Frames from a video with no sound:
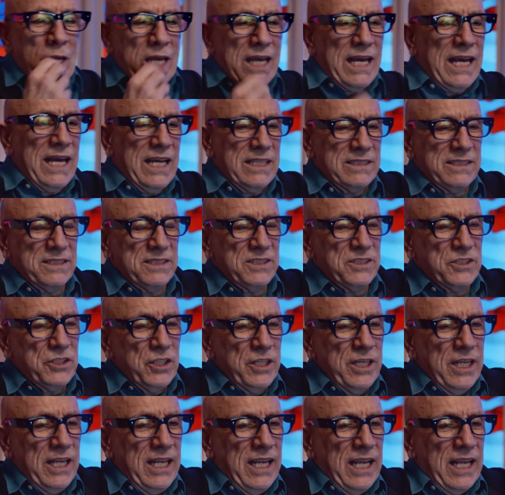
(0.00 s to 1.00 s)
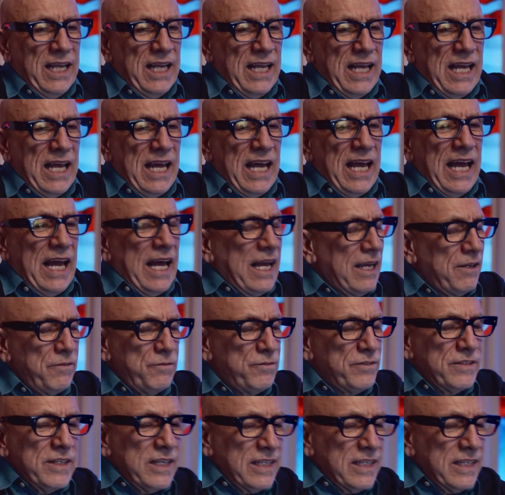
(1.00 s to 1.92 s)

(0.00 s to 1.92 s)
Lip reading: And I've